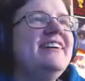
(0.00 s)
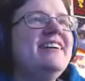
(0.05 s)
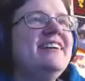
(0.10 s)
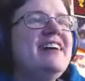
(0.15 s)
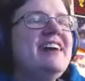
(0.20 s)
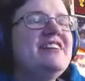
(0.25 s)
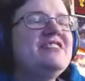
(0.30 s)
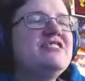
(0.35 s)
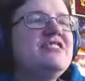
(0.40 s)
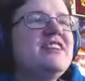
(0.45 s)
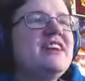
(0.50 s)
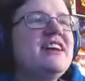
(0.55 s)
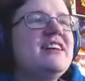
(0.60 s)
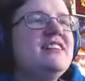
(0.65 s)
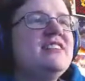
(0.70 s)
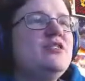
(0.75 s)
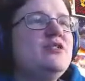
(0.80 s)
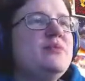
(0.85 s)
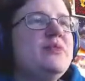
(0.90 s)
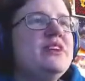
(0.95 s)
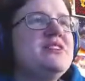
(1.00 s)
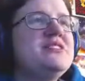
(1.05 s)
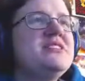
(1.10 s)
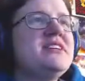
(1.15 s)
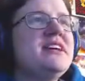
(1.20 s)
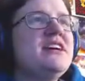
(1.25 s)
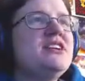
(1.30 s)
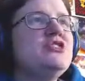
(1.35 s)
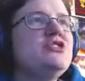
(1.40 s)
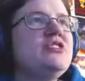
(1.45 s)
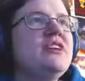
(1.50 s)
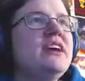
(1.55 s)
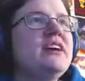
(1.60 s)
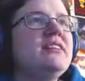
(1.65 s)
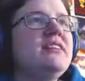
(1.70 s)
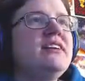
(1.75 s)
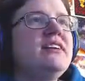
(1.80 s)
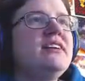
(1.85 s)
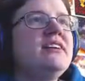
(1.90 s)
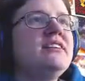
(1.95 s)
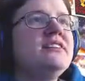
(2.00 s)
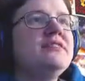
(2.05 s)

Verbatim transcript: After that little bit of sidetrack there.